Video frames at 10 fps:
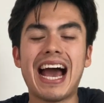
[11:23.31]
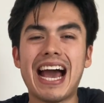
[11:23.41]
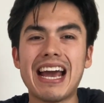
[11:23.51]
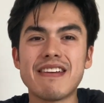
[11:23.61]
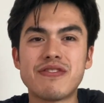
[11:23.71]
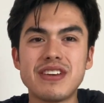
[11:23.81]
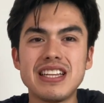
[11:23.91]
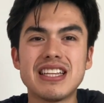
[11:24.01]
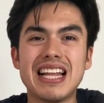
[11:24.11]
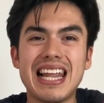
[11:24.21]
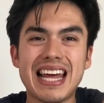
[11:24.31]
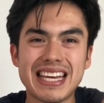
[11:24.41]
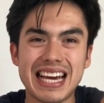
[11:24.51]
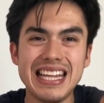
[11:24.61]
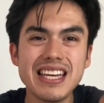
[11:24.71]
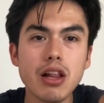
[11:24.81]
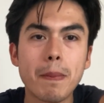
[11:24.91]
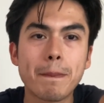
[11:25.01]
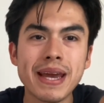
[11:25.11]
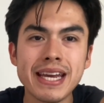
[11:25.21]
I feel like a little
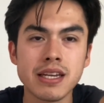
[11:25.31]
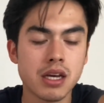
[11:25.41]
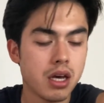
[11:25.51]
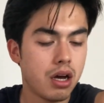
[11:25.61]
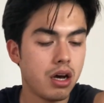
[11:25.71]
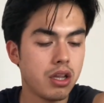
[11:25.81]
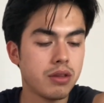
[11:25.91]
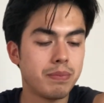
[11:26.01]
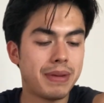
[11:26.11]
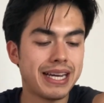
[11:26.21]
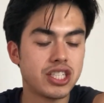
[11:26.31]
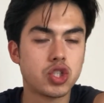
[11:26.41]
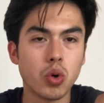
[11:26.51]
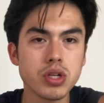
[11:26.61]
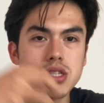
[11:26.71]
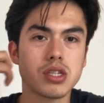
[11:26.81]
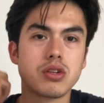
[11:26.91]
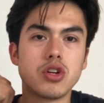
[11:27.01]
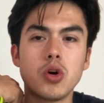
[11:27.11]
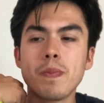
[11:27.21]
pain on my joints, you
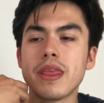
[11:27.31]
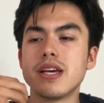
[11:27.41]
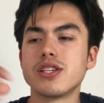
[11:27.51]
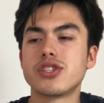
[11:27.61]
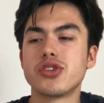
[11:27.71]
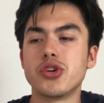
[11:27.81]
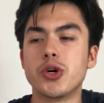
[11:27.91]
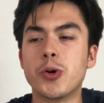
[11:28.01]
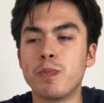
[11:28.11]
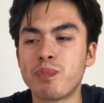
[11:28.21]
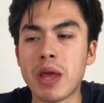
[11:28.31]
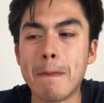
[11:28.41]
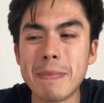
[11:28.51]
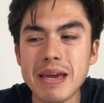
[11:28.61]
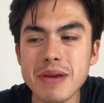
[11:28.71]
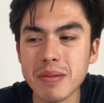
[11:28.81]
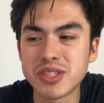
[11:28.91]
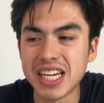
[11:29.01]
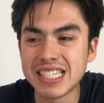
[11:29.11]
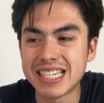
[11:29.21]
know, so maybe I'm
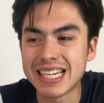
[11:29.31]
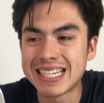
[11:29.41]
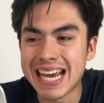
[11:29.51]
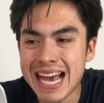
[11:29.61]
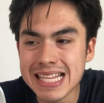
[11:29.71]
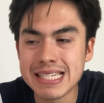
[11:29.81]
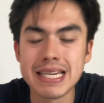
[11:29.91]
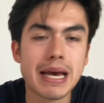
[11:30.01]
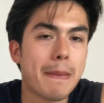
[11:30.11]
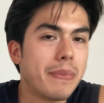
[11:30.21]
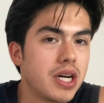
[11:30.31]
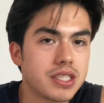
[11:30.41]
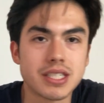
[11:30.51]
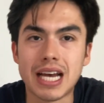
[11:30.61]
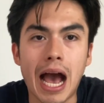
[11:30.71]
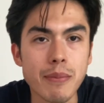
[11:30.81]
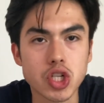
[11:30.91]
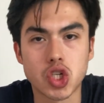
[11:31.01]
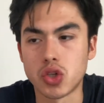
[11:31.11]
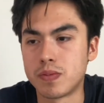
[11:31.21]
changing that, but I'm not
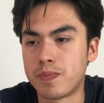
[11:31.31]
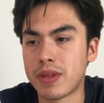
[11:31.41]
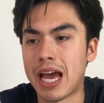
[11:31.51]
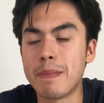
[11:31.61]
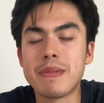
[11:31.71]
sure. I